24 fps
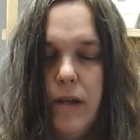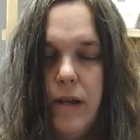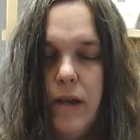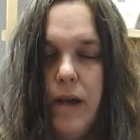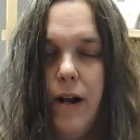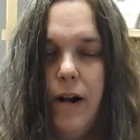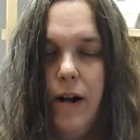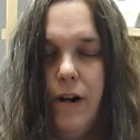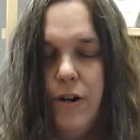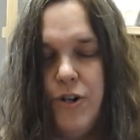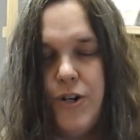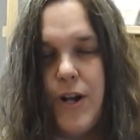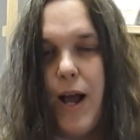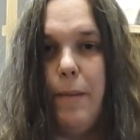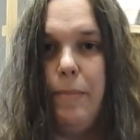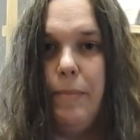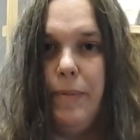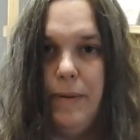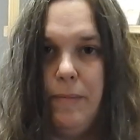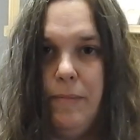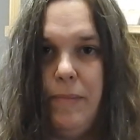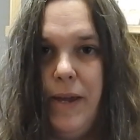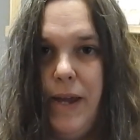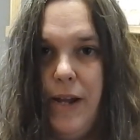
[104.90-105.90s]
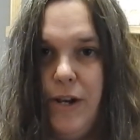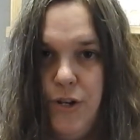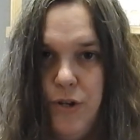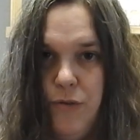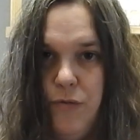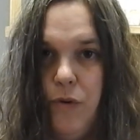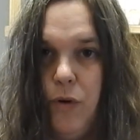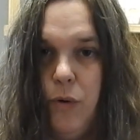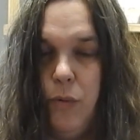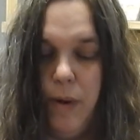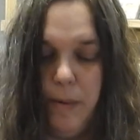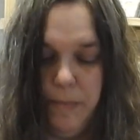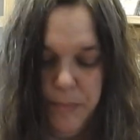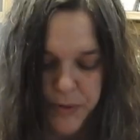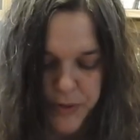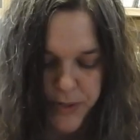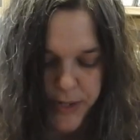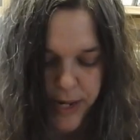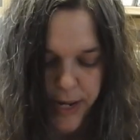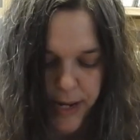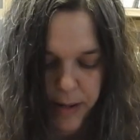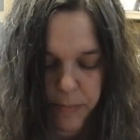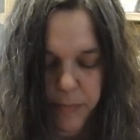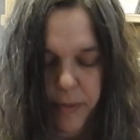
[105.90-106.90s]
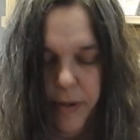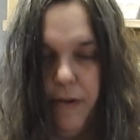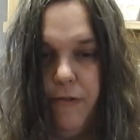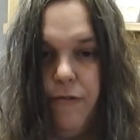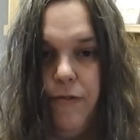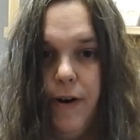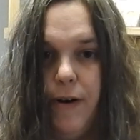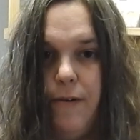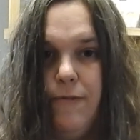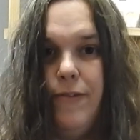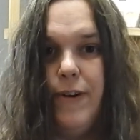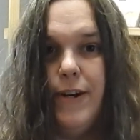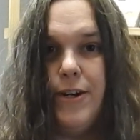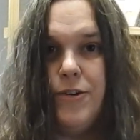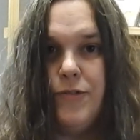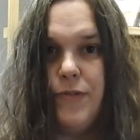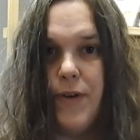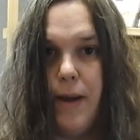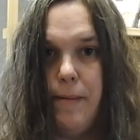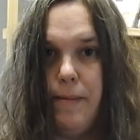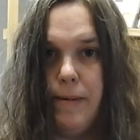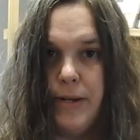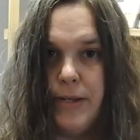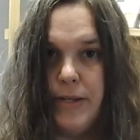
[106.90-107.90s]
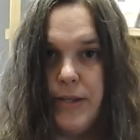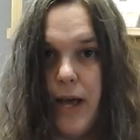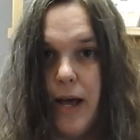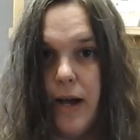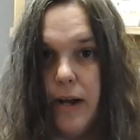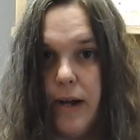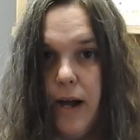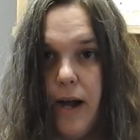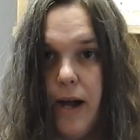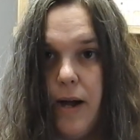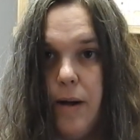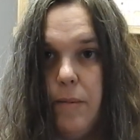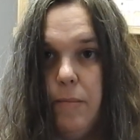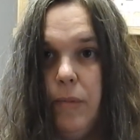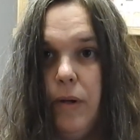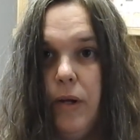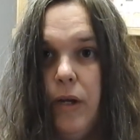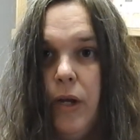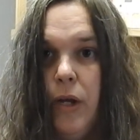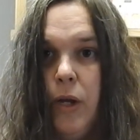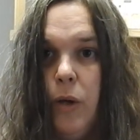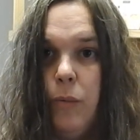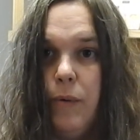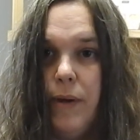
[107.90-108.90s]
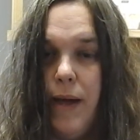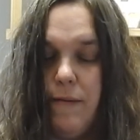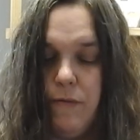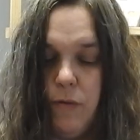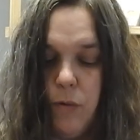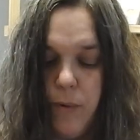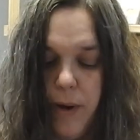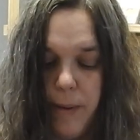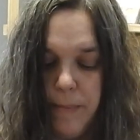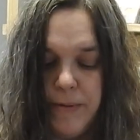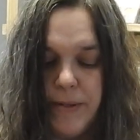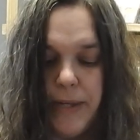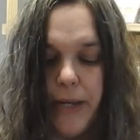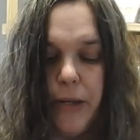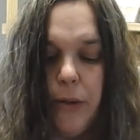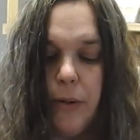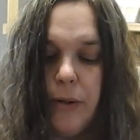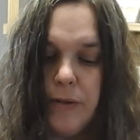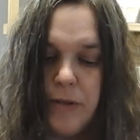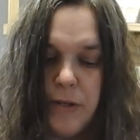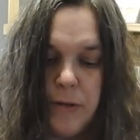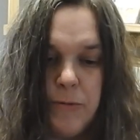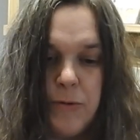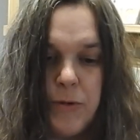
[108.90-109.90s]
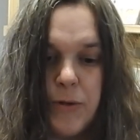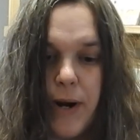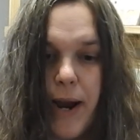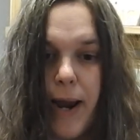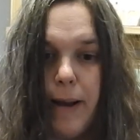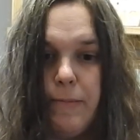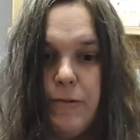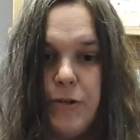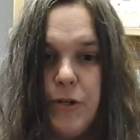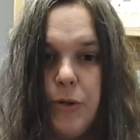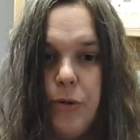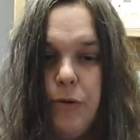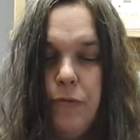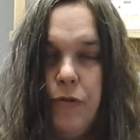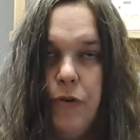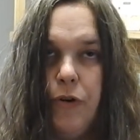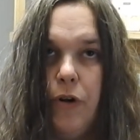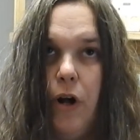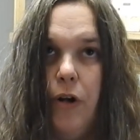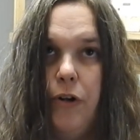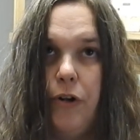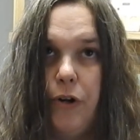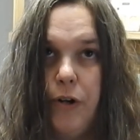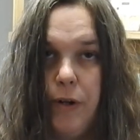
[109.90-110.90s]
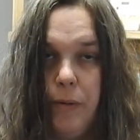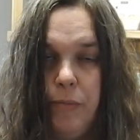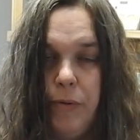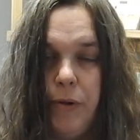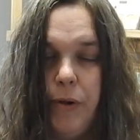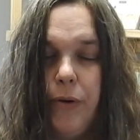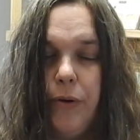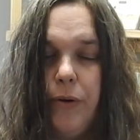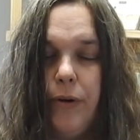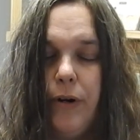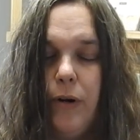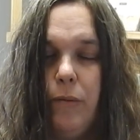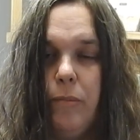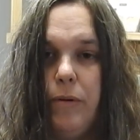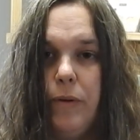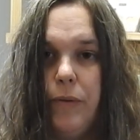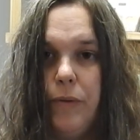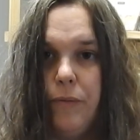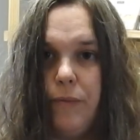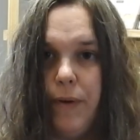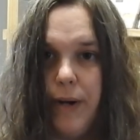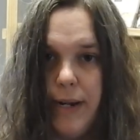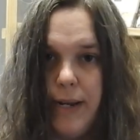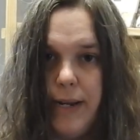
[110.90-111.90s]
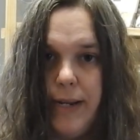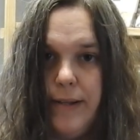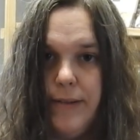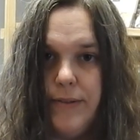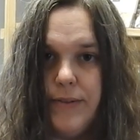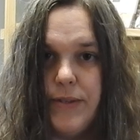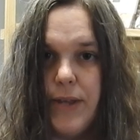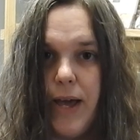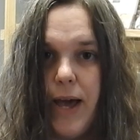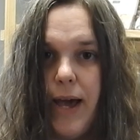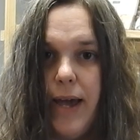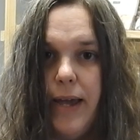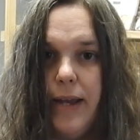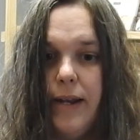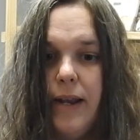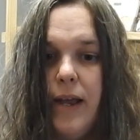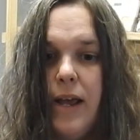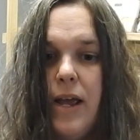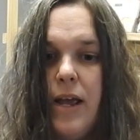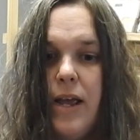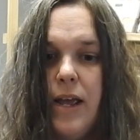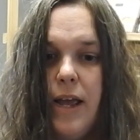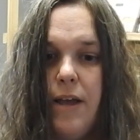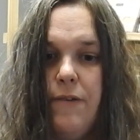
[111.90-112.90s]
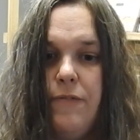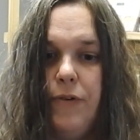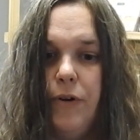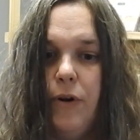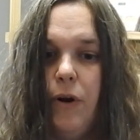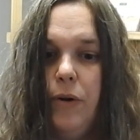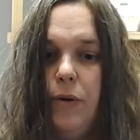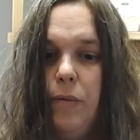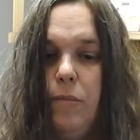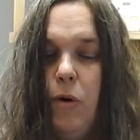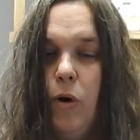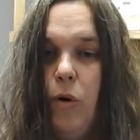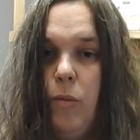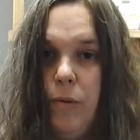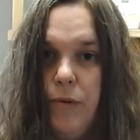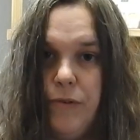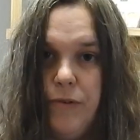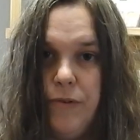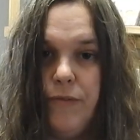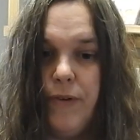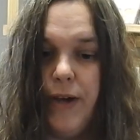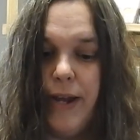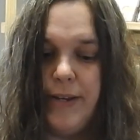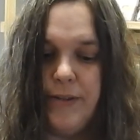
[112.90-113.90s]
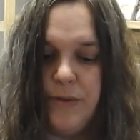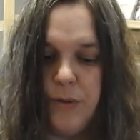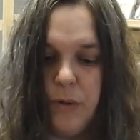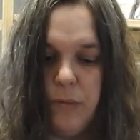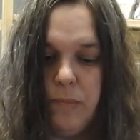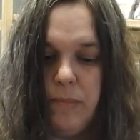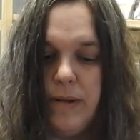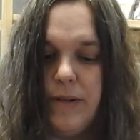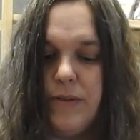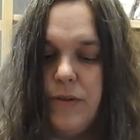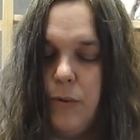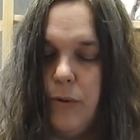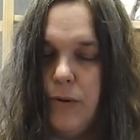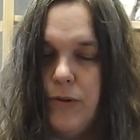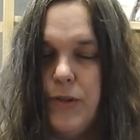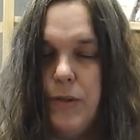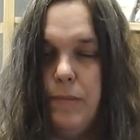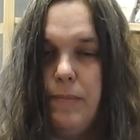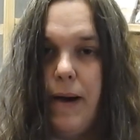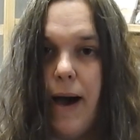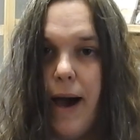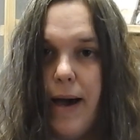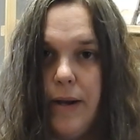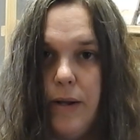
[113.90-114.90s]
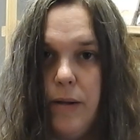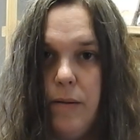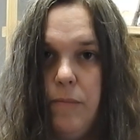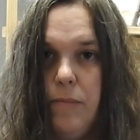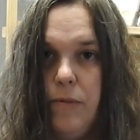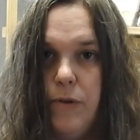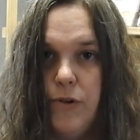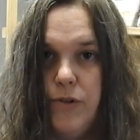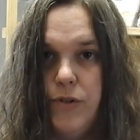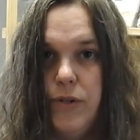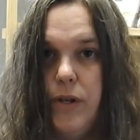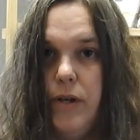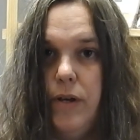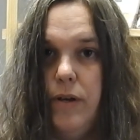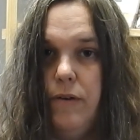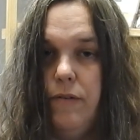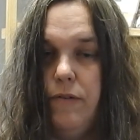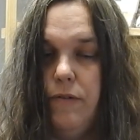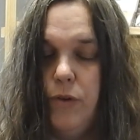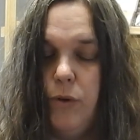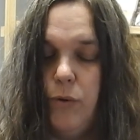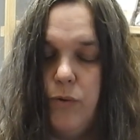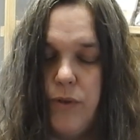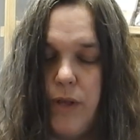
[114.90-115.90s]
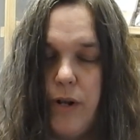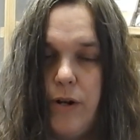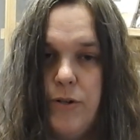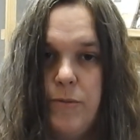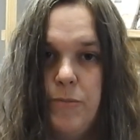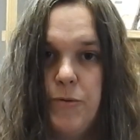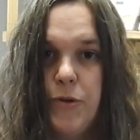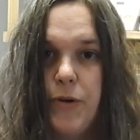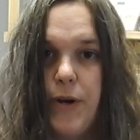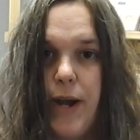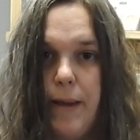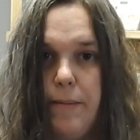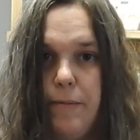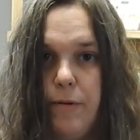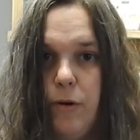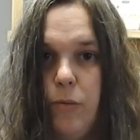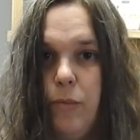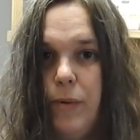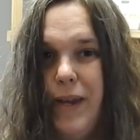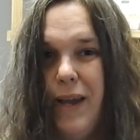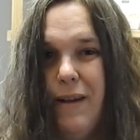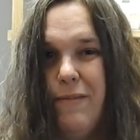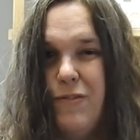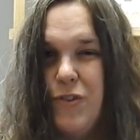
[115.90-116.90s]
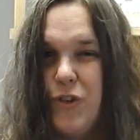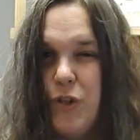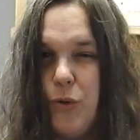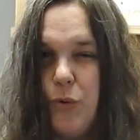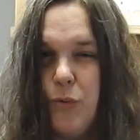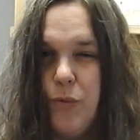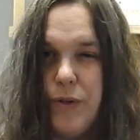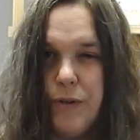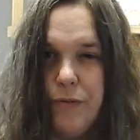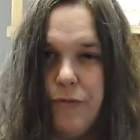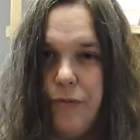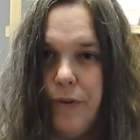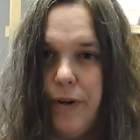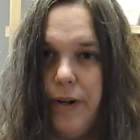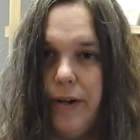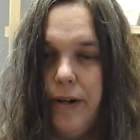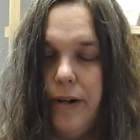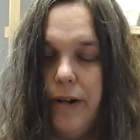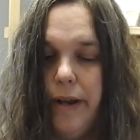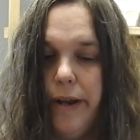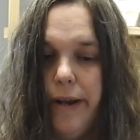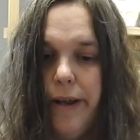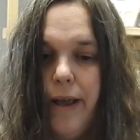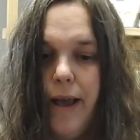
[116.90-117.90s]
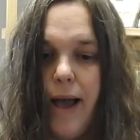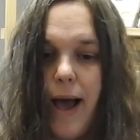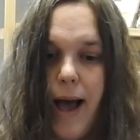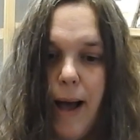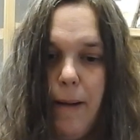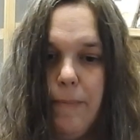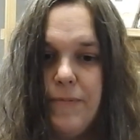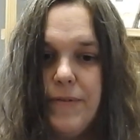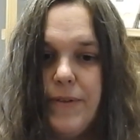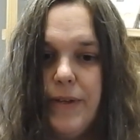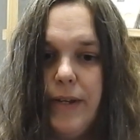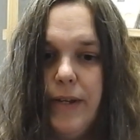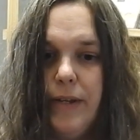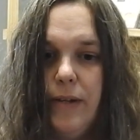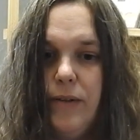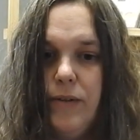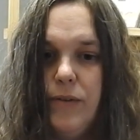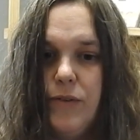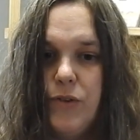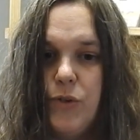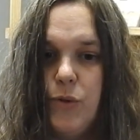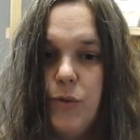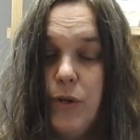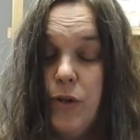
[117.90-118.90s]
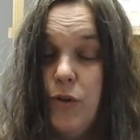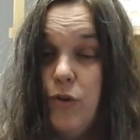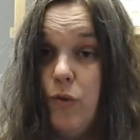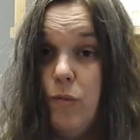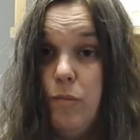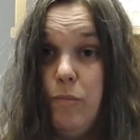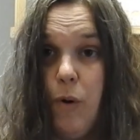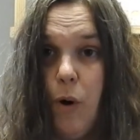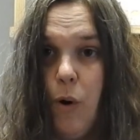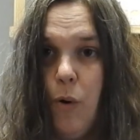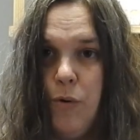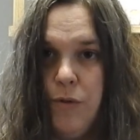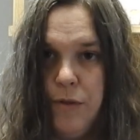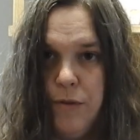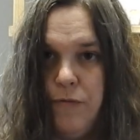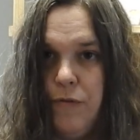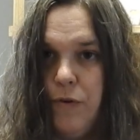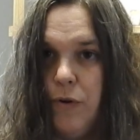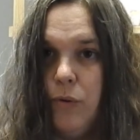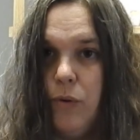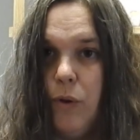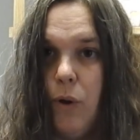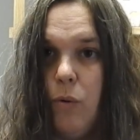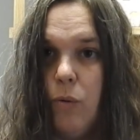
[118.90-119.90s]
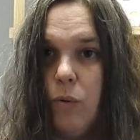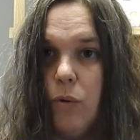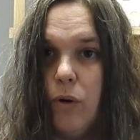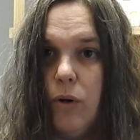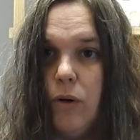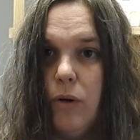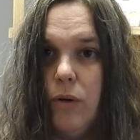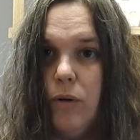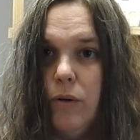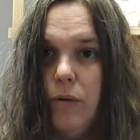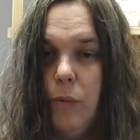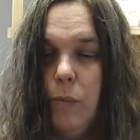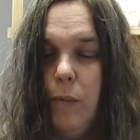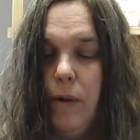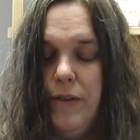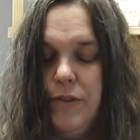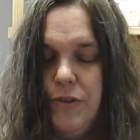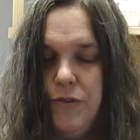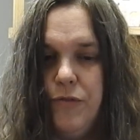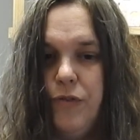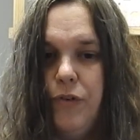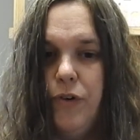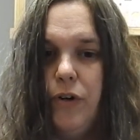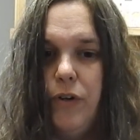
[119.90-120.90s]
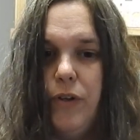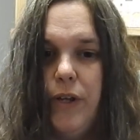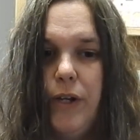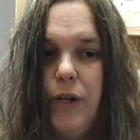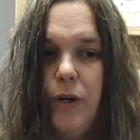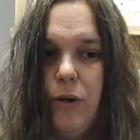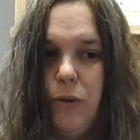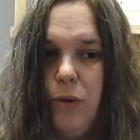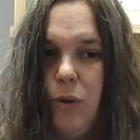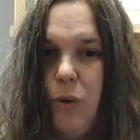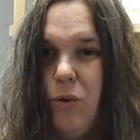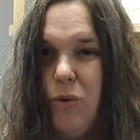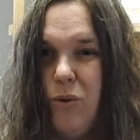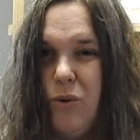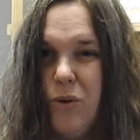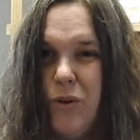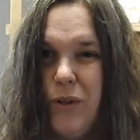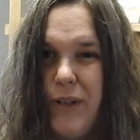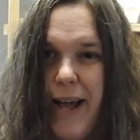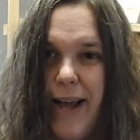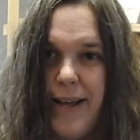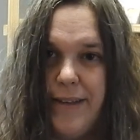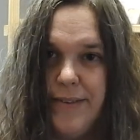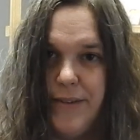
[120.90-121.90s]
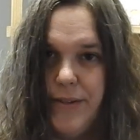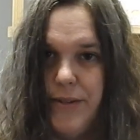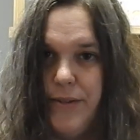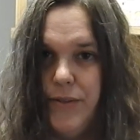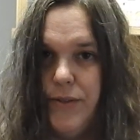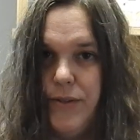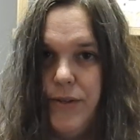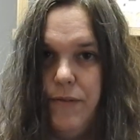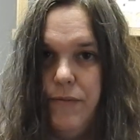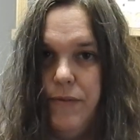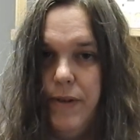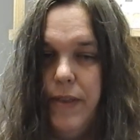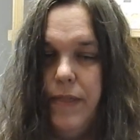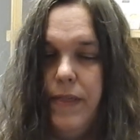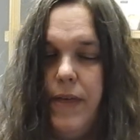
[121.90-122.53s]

our shopping page of our website, but farmfreshfabrics.com. We have a website you can subscribe to. If you're on your computer, it'll be on the right hand side. If you're on a mobile device, it'll be towards the bottom. There's a newsletter subscriber. We have two different opt-ins. You can do both if you're local. The one's for like our local classes, stuff like